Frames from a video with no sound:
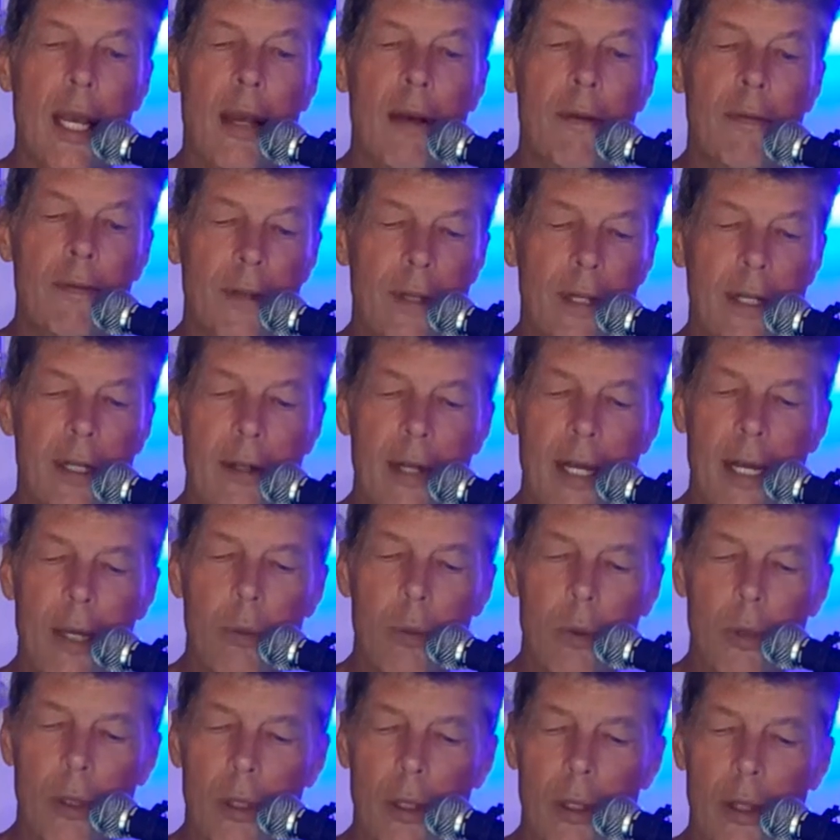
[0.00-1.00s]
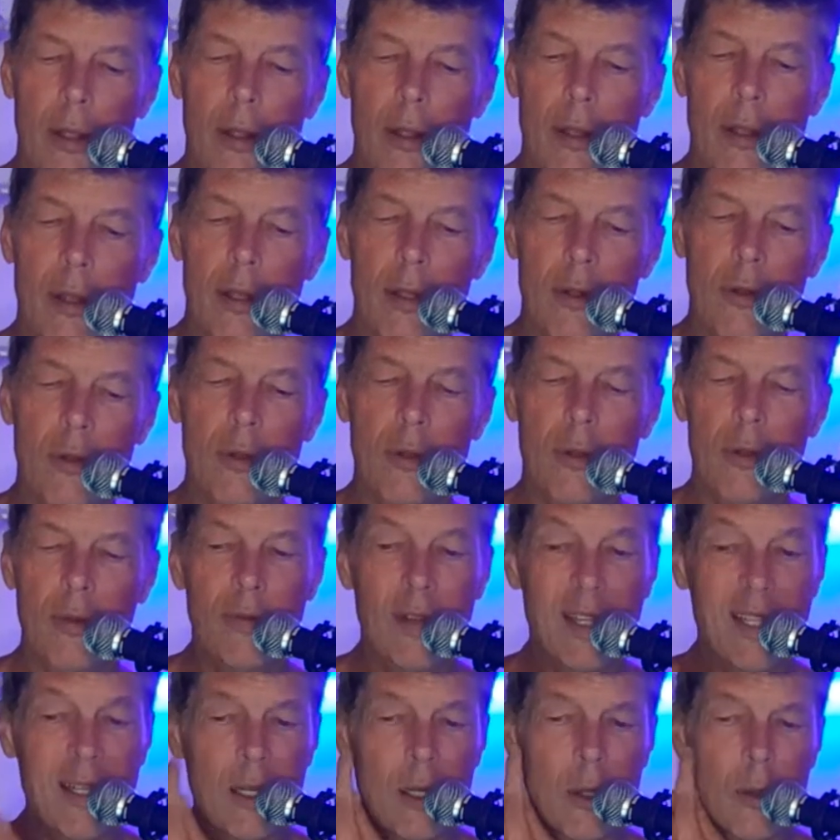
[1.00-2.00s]
Flare network, and this is a
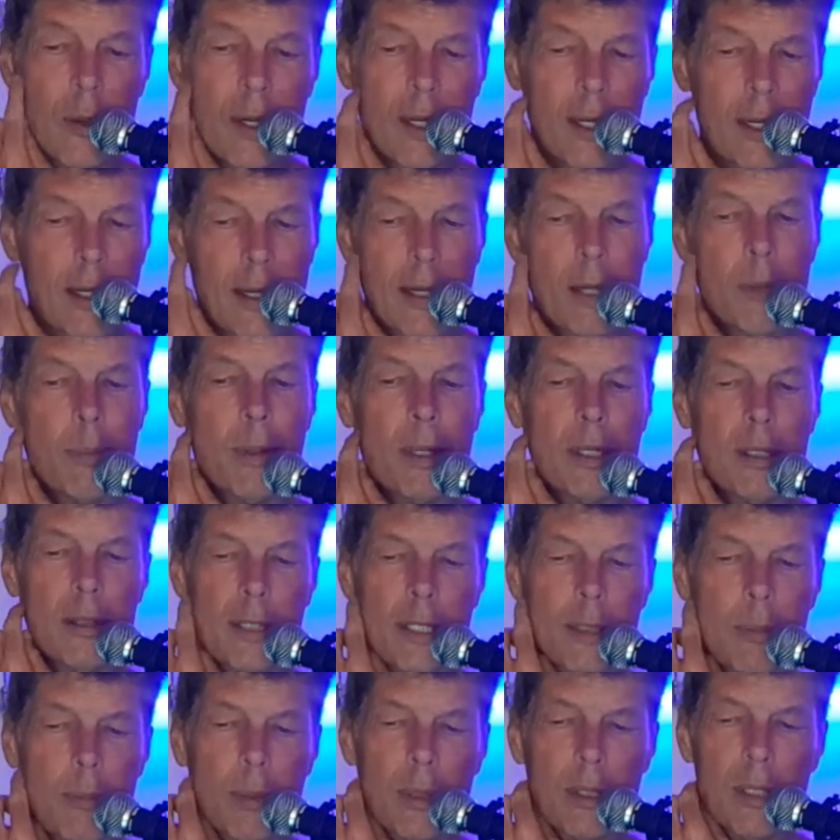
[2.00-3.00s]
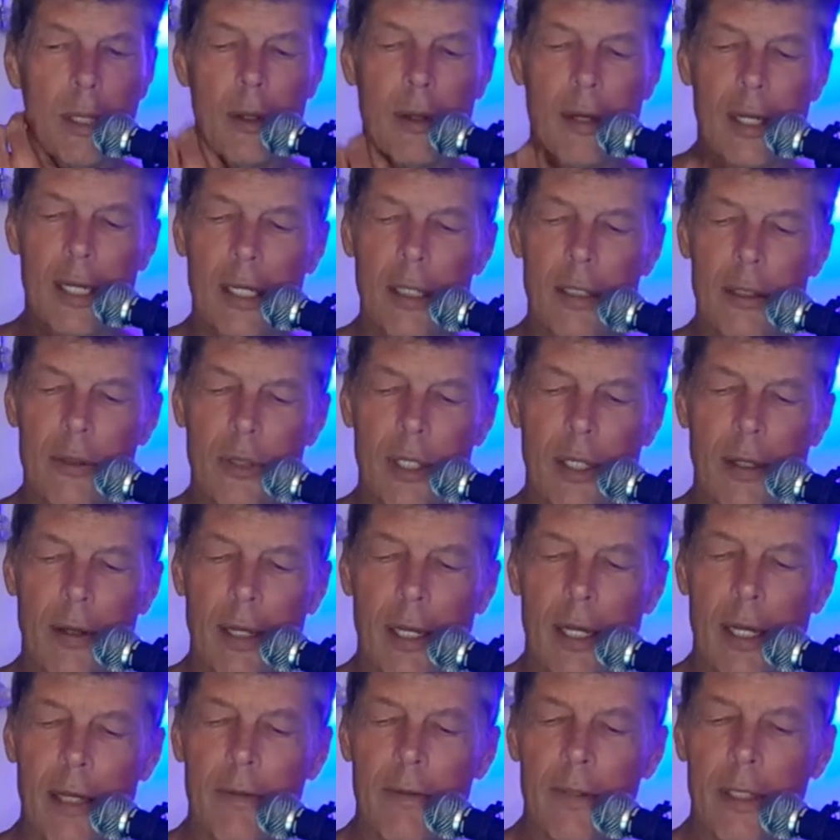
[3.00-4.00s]
video on it, I'll put a link below on it,
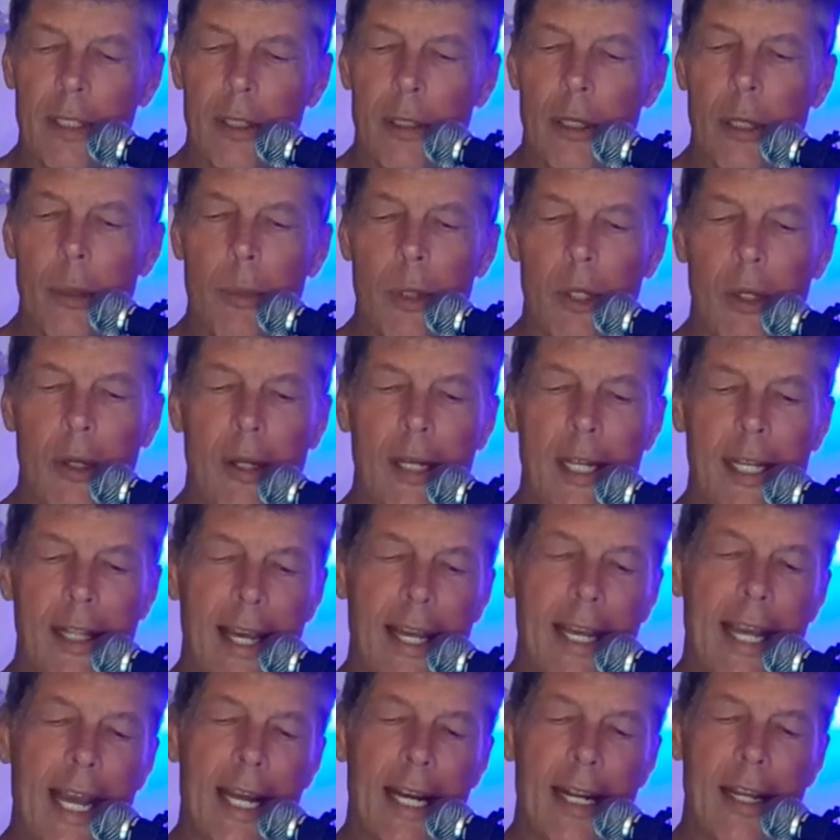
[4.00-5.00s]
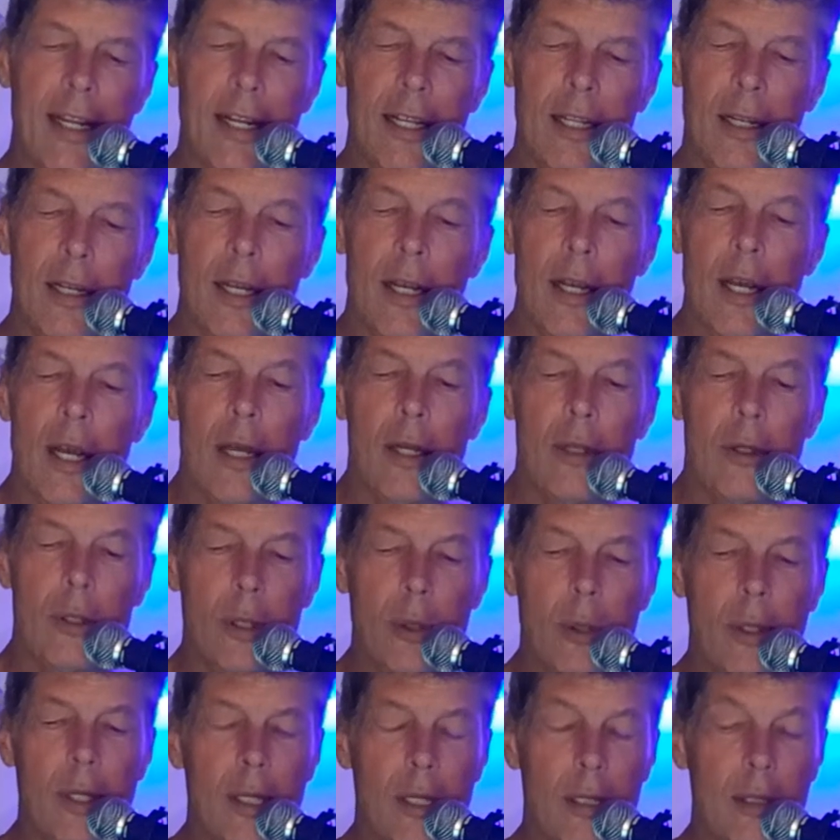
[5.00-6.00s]
so Flare community. They added it
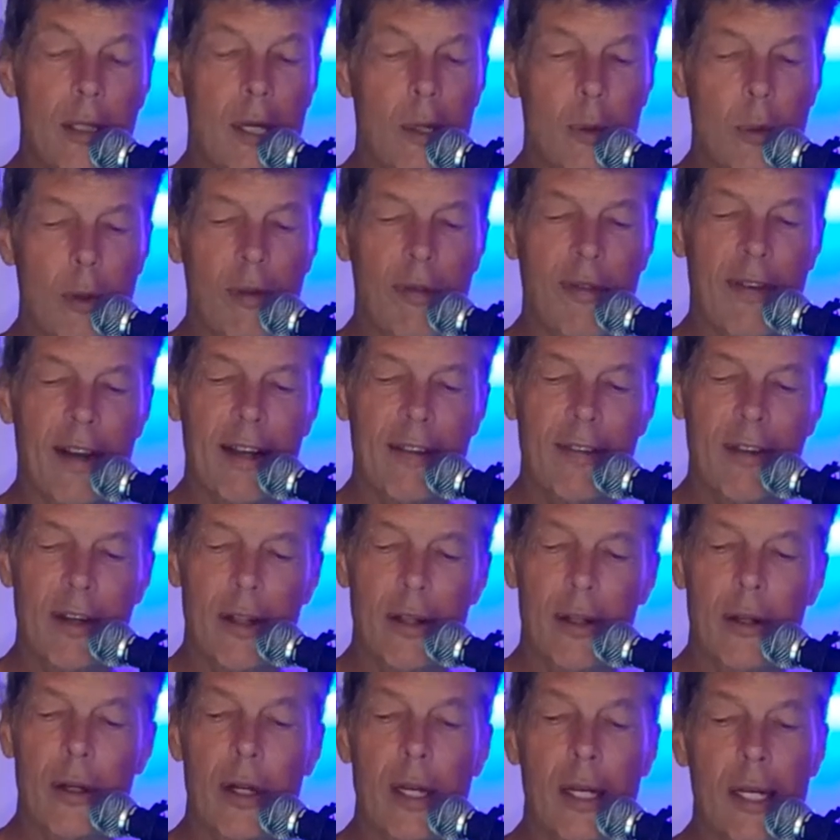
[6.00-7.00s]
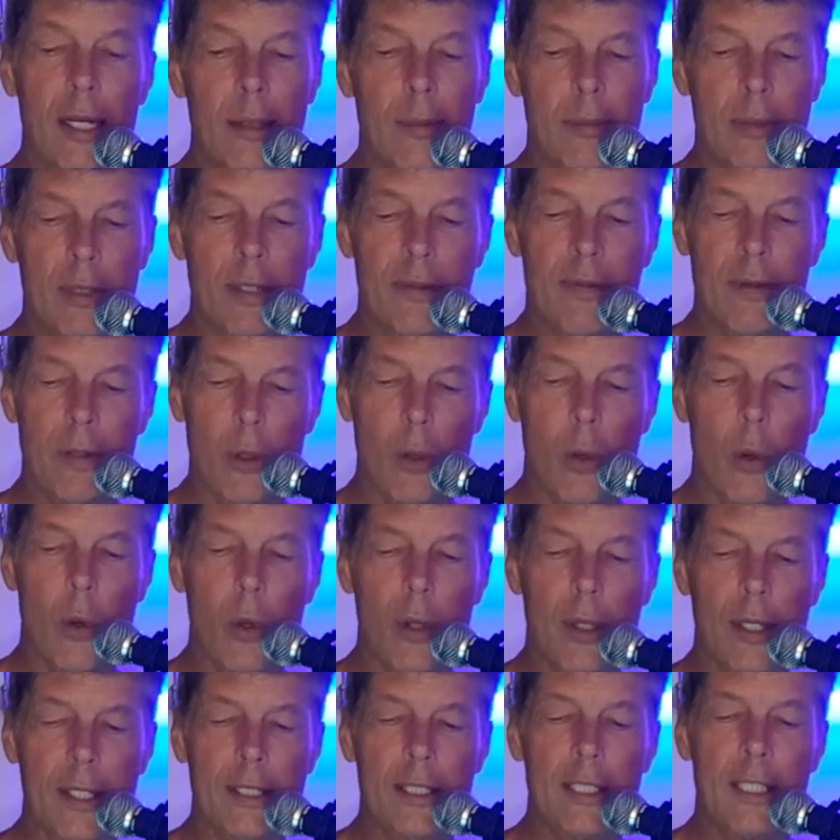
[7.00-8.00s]
to it along with 5 other different
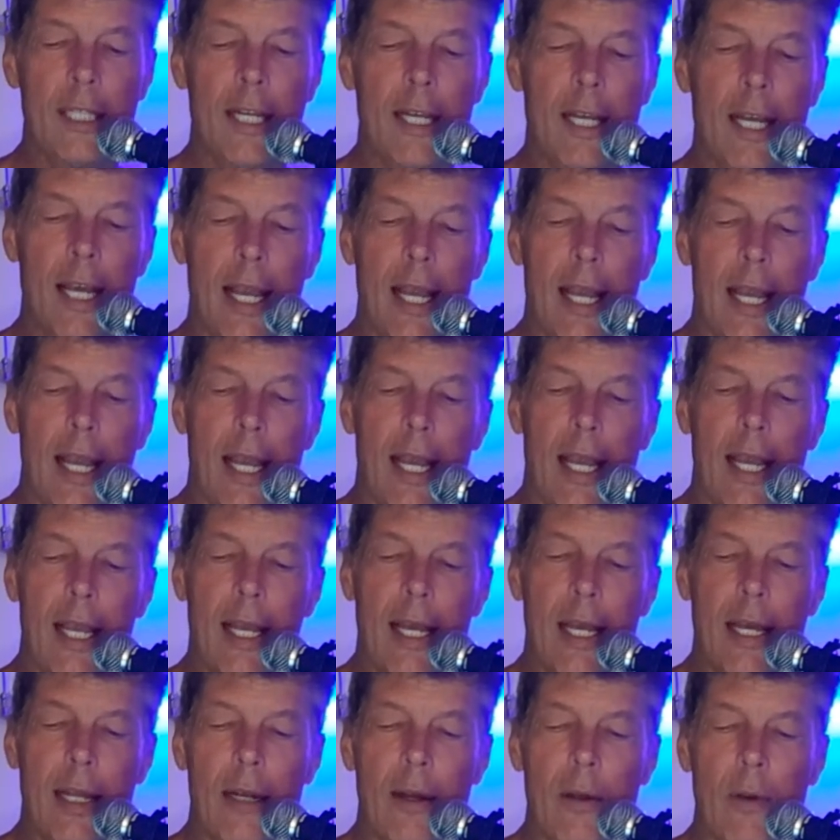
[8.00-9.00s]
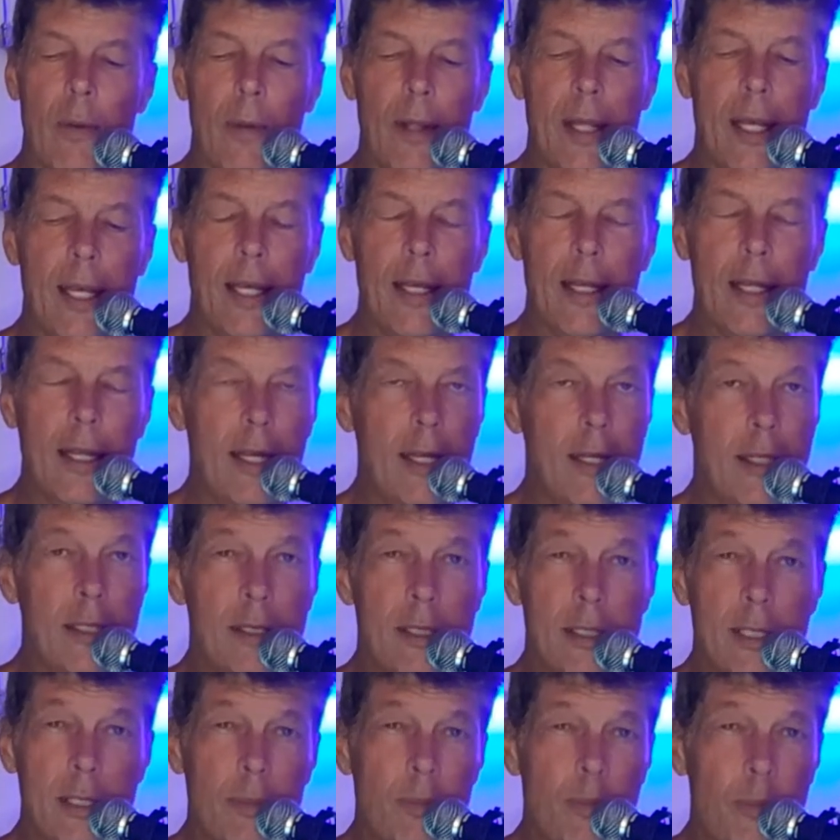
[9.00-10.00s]
coins, and it
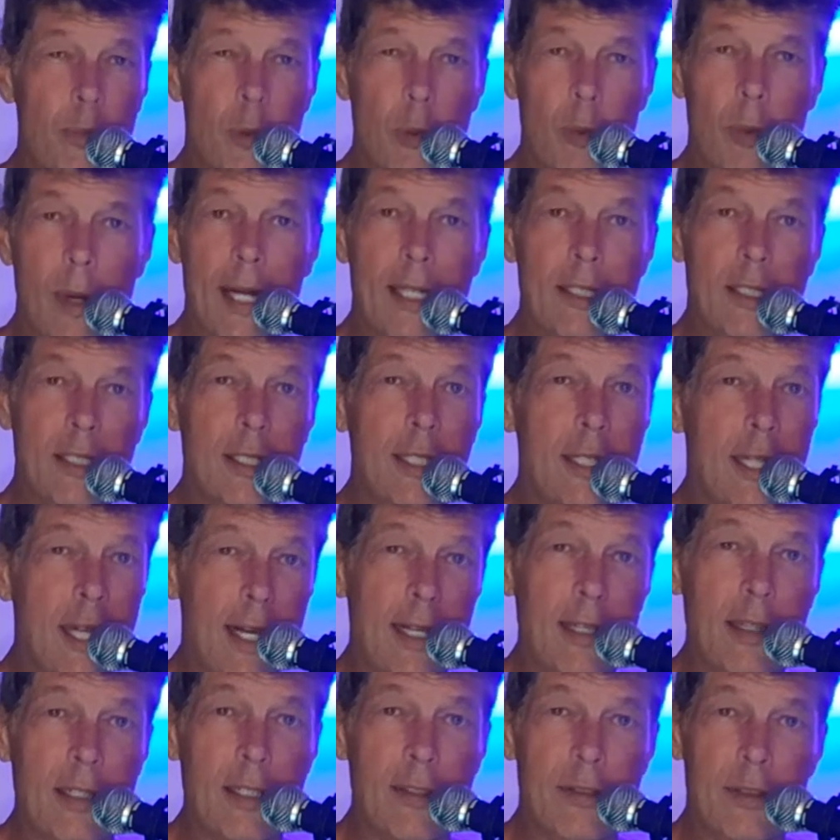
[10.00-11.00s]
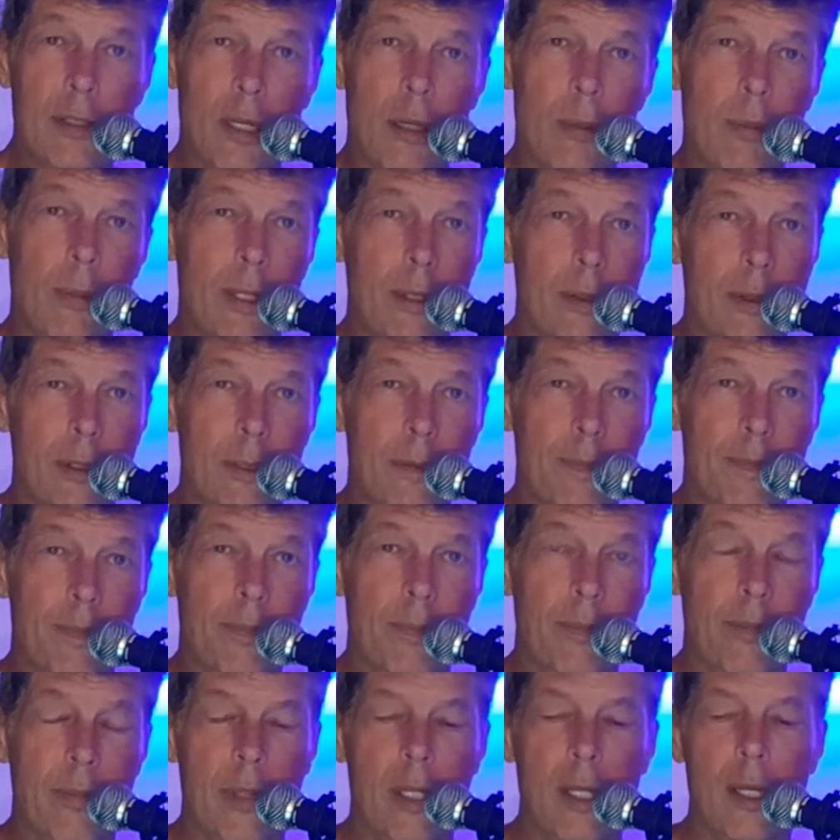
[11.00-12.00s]
is rising tide lifts all boats.
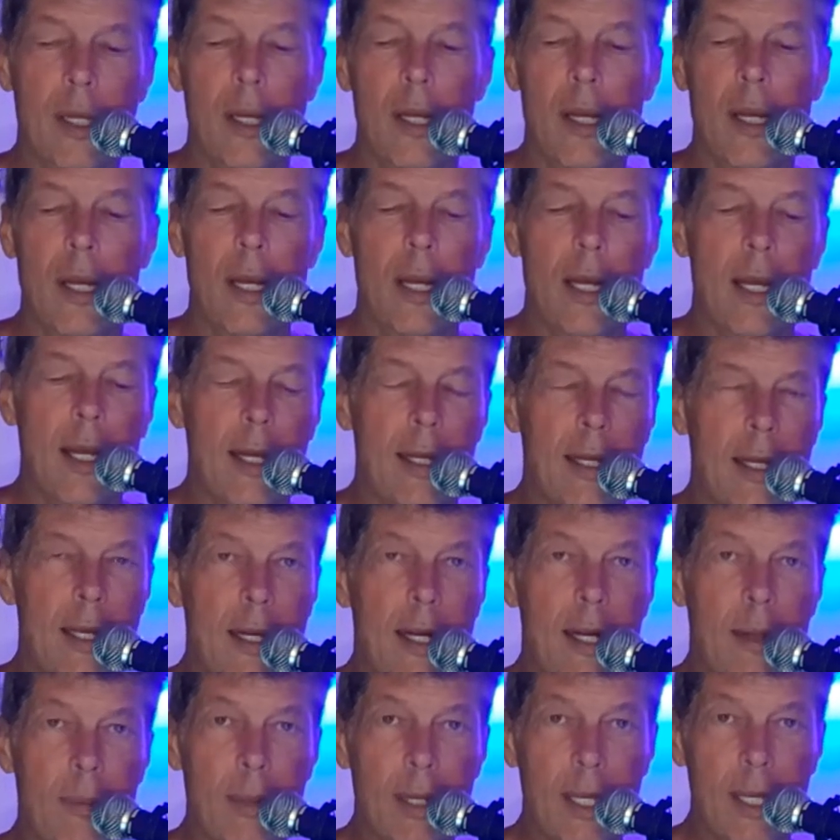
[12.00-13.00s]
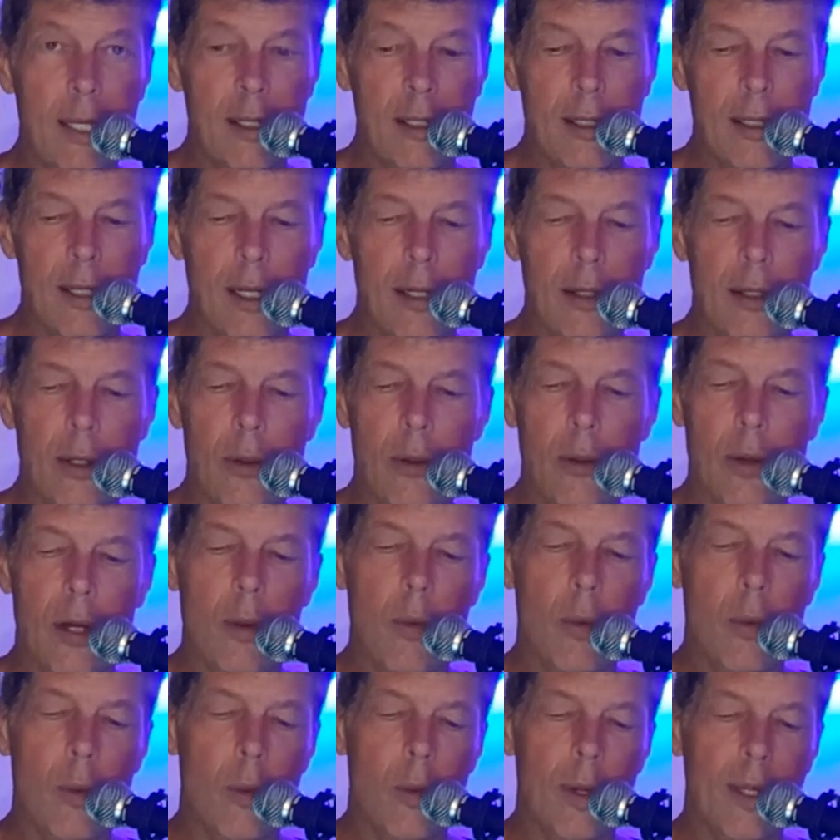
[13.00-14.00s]
Cannot begin to tell you
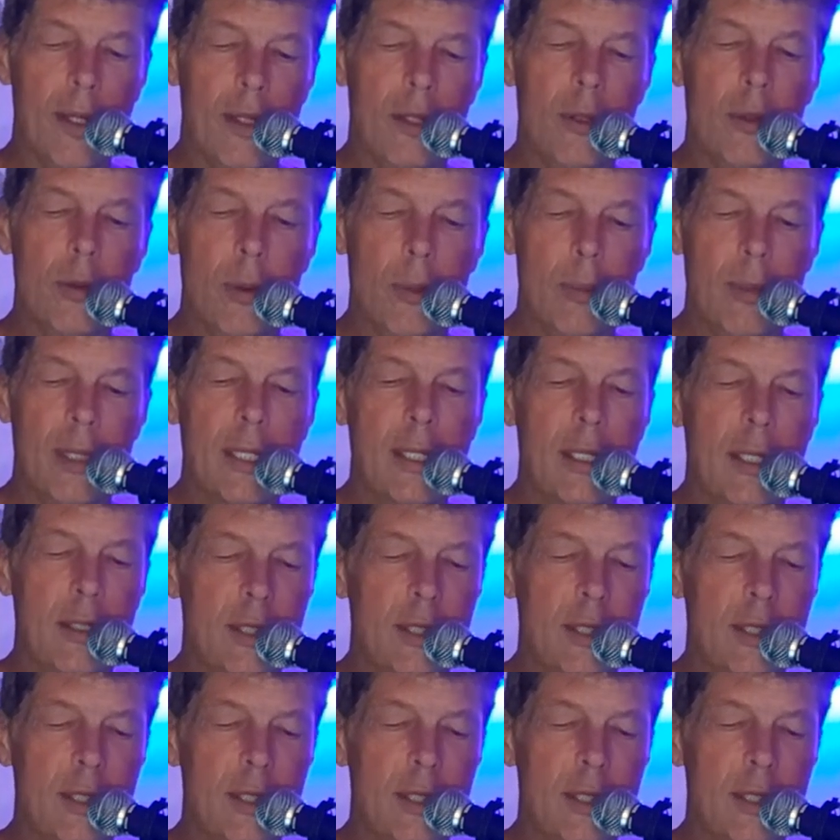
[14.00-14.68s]
what this will mean.